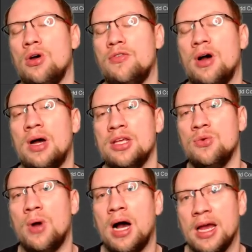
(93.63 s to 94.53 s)
of our
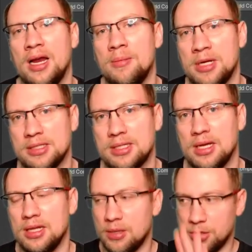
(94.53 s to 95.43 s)
UI elements
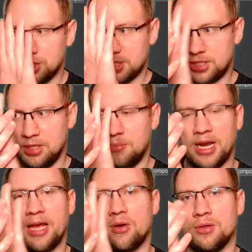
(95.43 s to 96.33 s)
that we just see
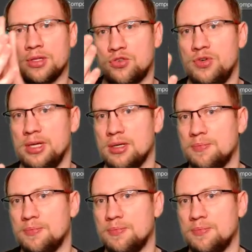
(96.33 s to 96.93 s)
blank on the screen.